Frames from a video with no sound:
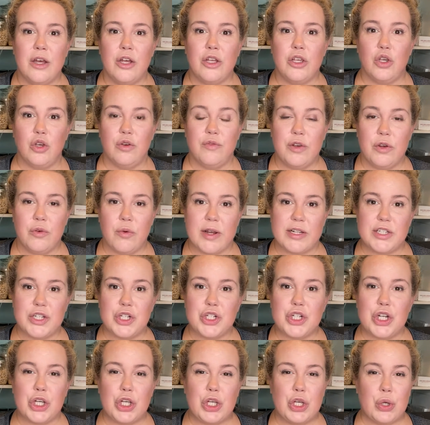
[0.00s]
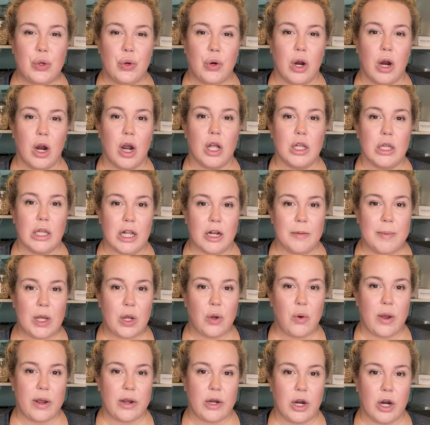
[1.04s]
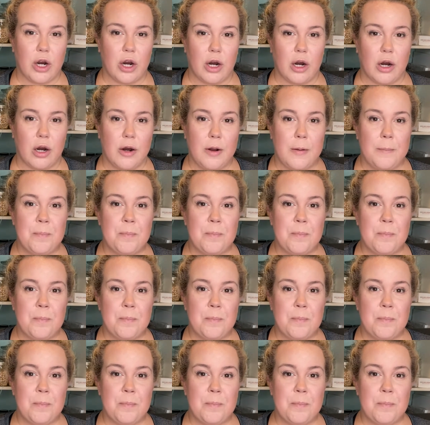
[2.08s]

UV resin to cure a little bit quicker